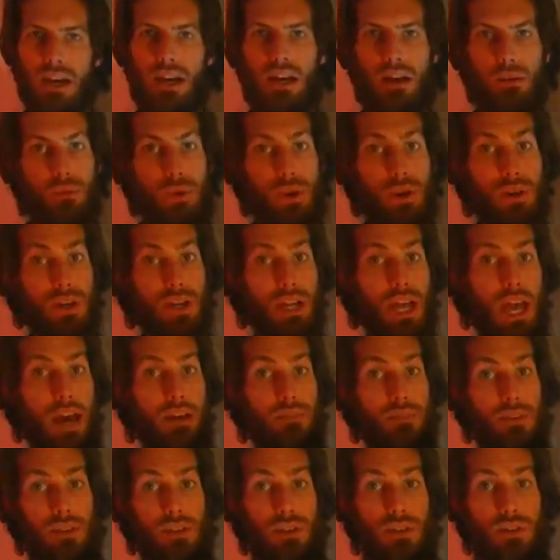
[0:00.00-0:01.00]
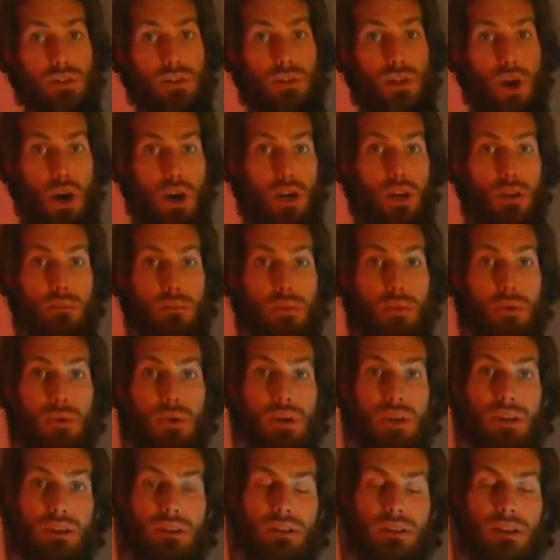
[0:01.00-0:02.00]
We're going to have a starting
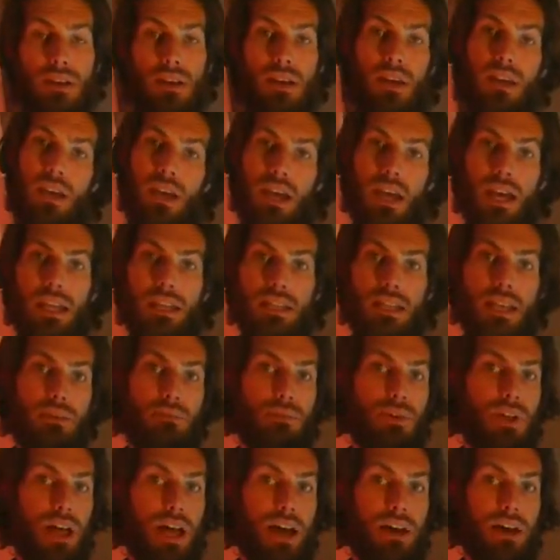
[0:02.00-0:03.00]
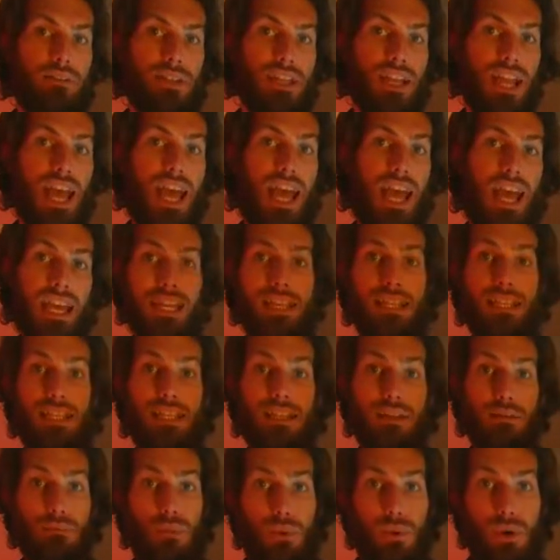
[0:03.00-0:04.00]
point, and then we'll have an
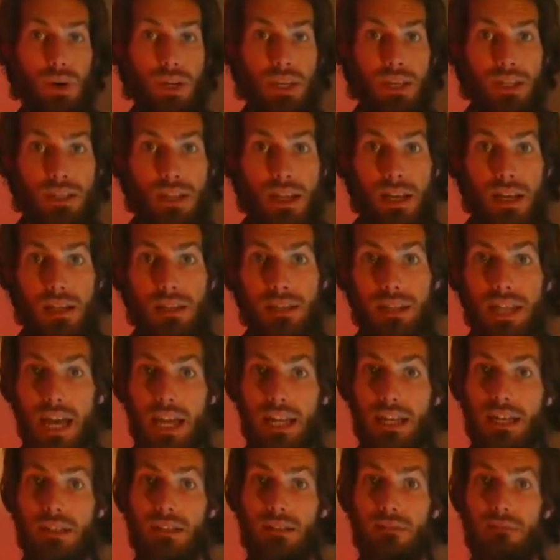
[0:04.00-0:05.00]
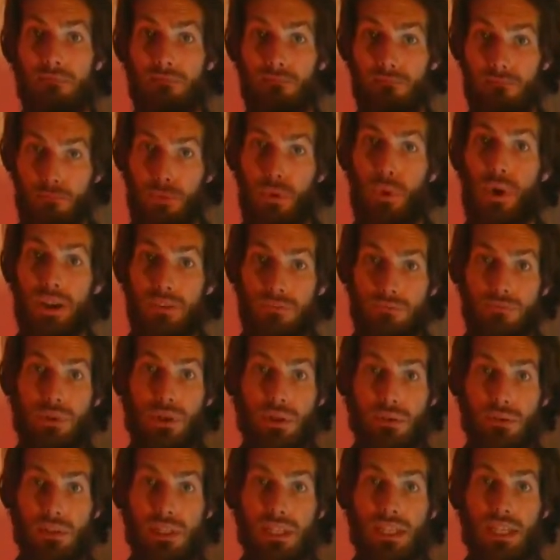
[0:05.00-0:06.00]
ending point that quite
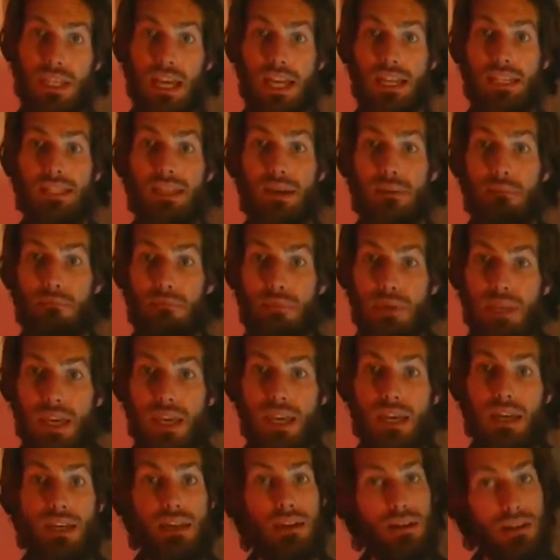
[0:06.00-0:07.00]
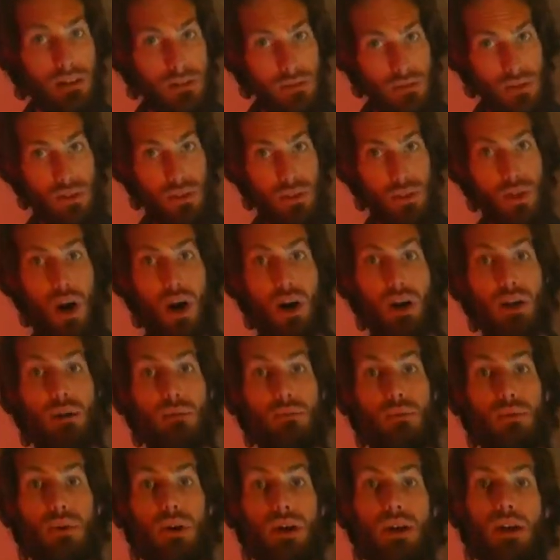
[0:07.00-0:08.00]
frequently ends up being the starting
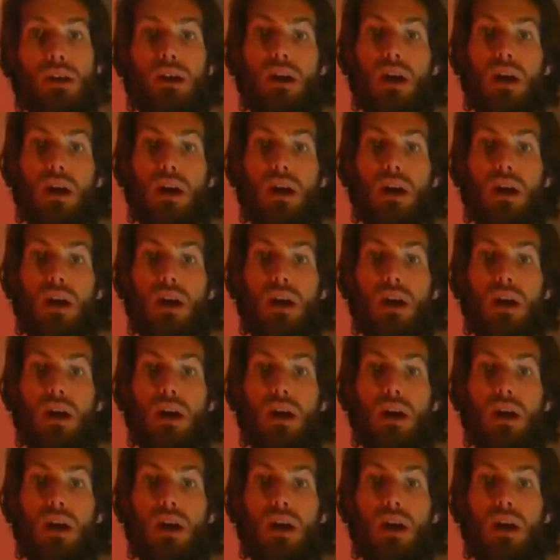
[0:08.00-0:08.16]
point.